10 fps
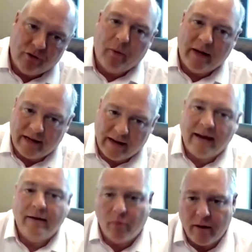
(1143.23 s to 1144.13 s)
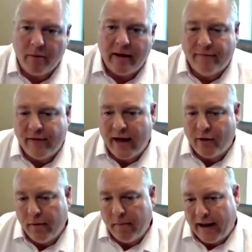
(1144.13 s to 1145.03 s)
You're a week late. We would have
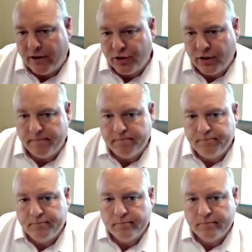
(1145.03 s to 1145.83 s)
that on the balance sheet.